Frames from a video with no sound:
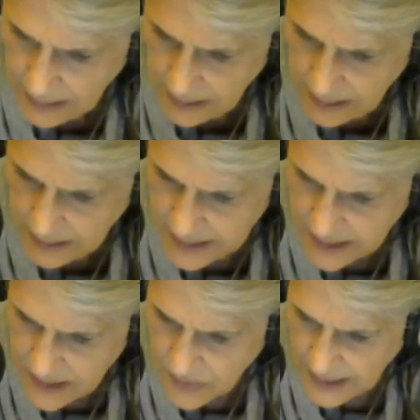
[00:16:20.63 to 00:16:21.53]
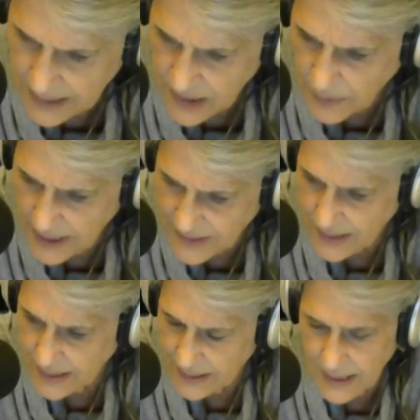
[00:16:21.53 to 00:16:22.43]
This is what this
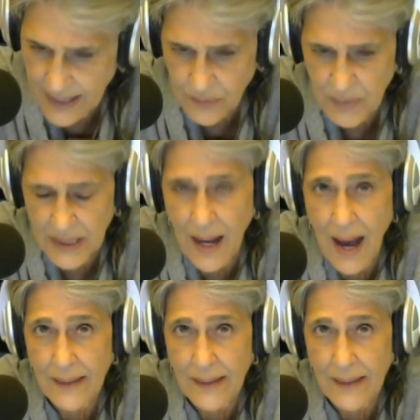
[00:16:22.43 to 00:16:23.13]
president has begot.